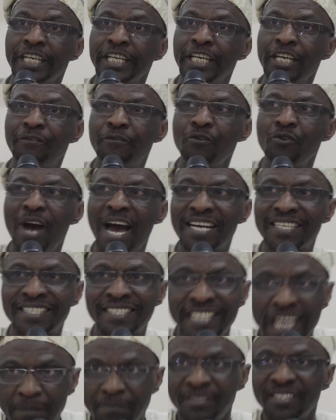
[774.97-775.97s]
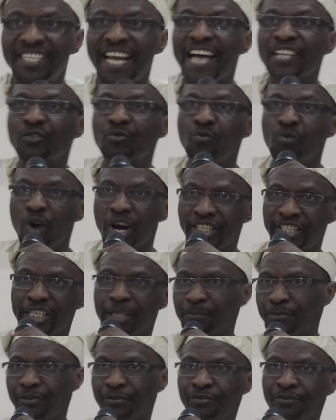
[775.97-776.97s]
If you accept that
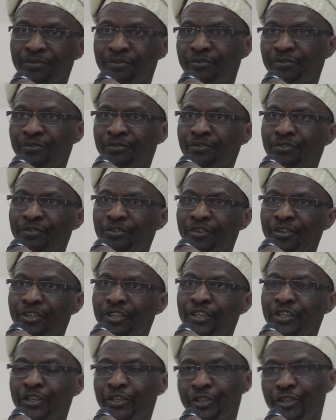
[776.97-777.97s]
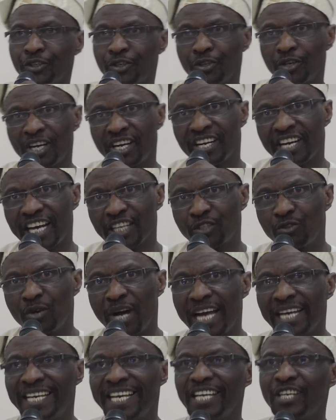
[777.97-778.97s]
worship,
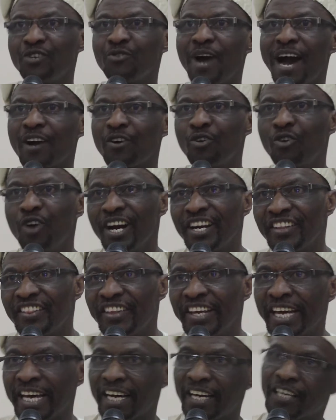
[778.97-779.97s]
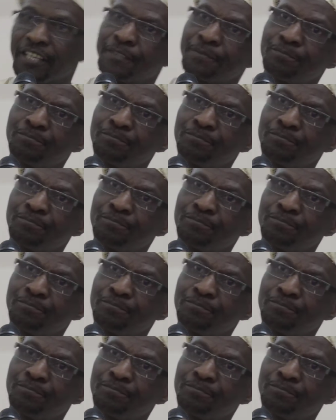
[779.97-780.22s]
gradually you are going there.